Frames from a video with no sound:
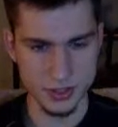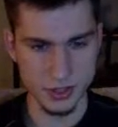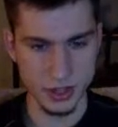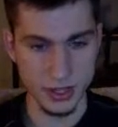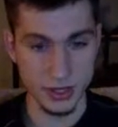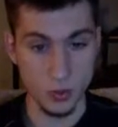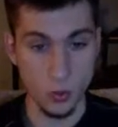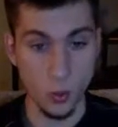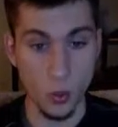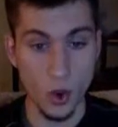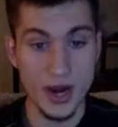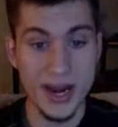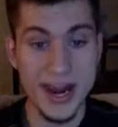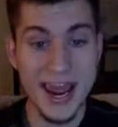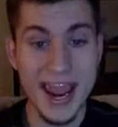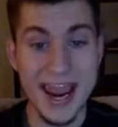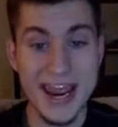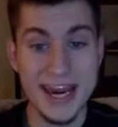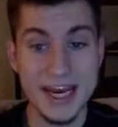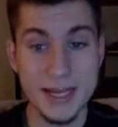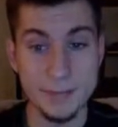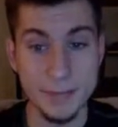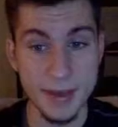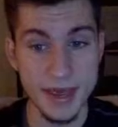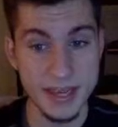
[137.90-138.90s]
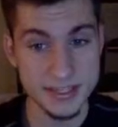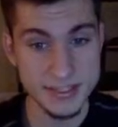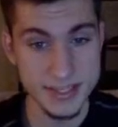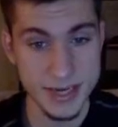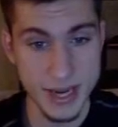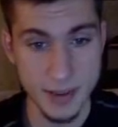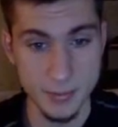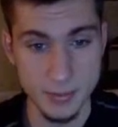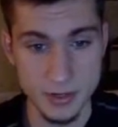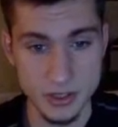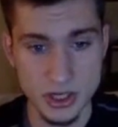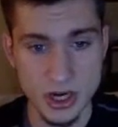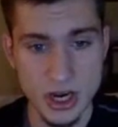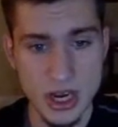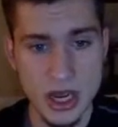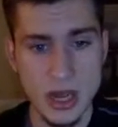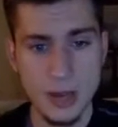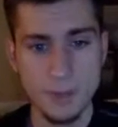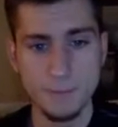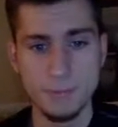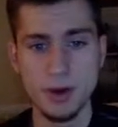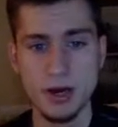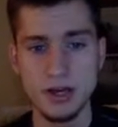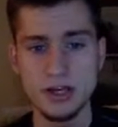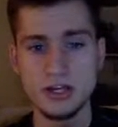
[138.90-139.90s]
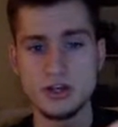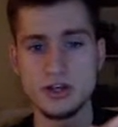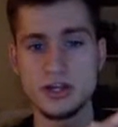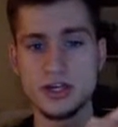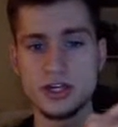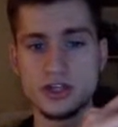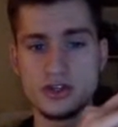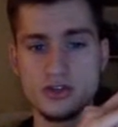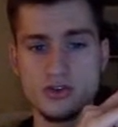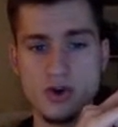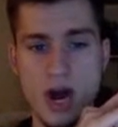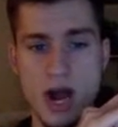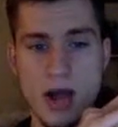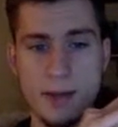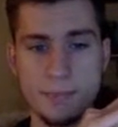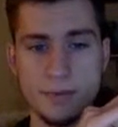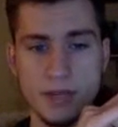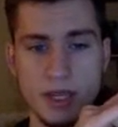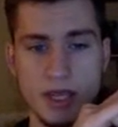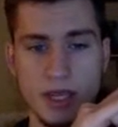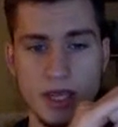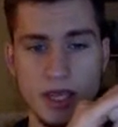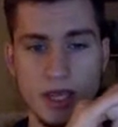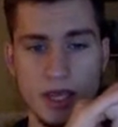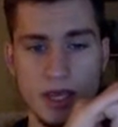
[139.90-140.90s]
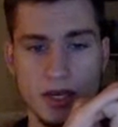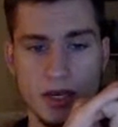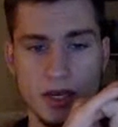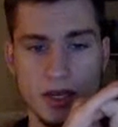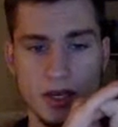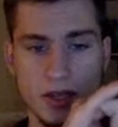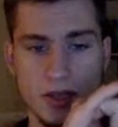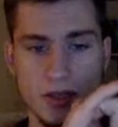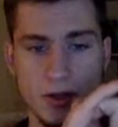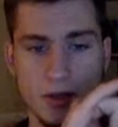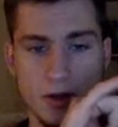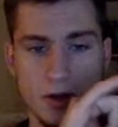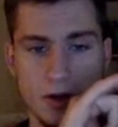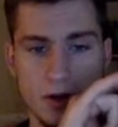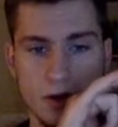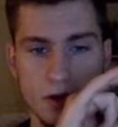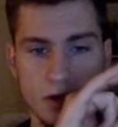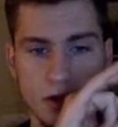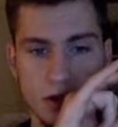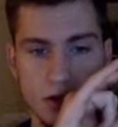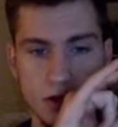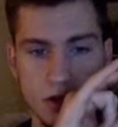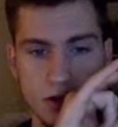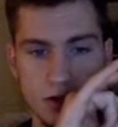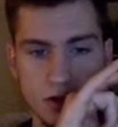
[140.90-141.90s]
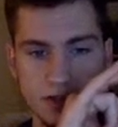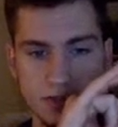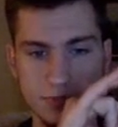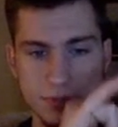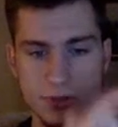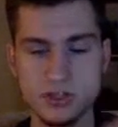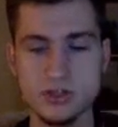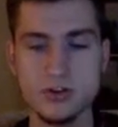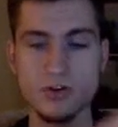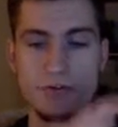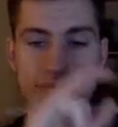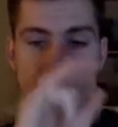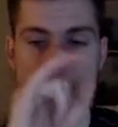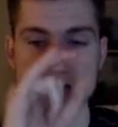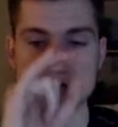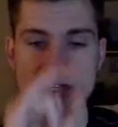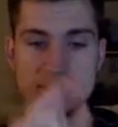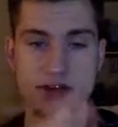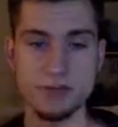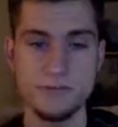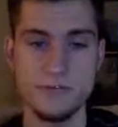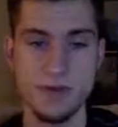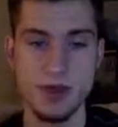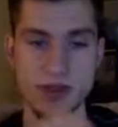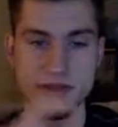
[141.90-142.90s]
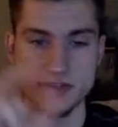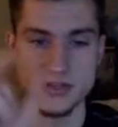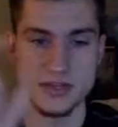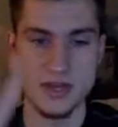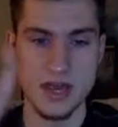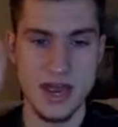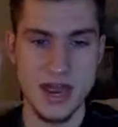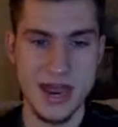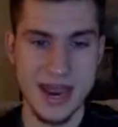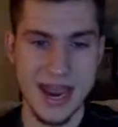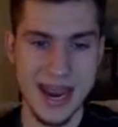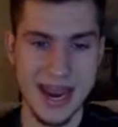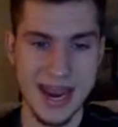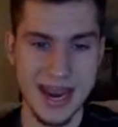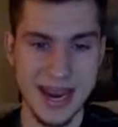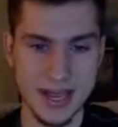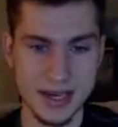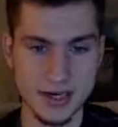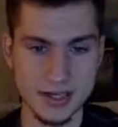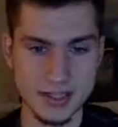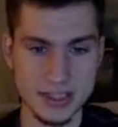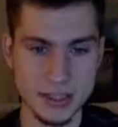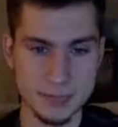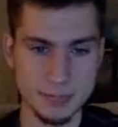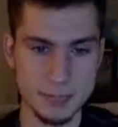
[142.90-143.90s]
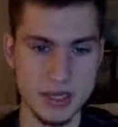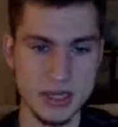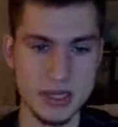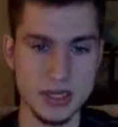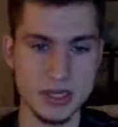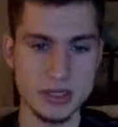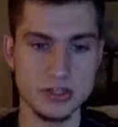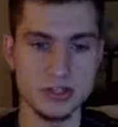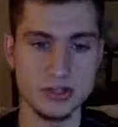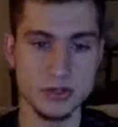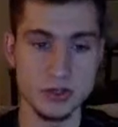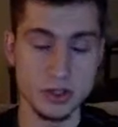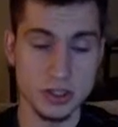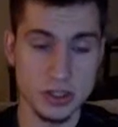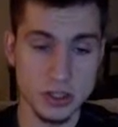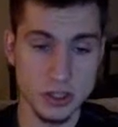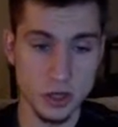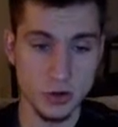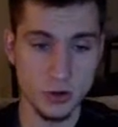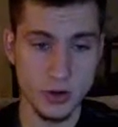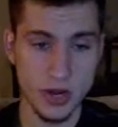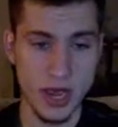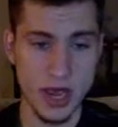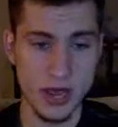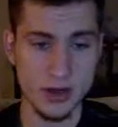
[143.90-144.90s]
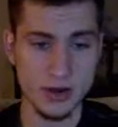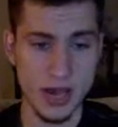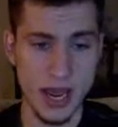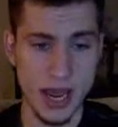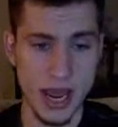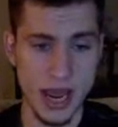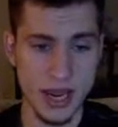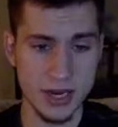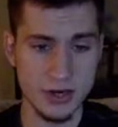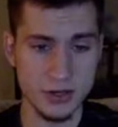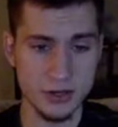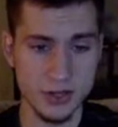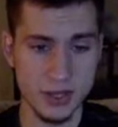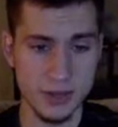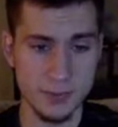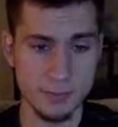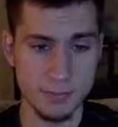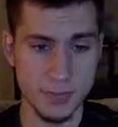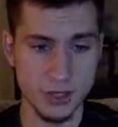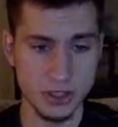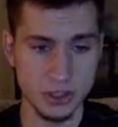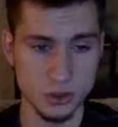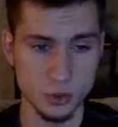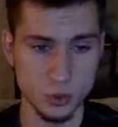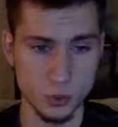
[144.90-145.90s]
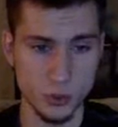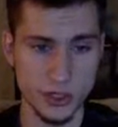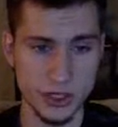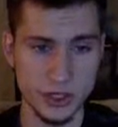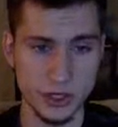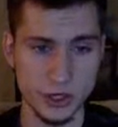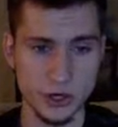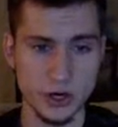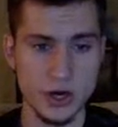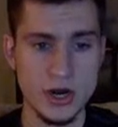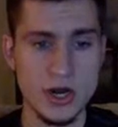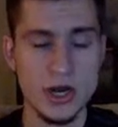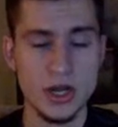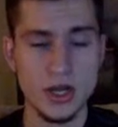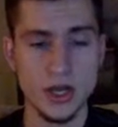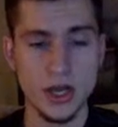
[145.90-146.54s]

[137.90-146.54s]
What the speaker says: like 180 base damage, but you get a drop in special defense, and speed, so you slow down and you get much weaker.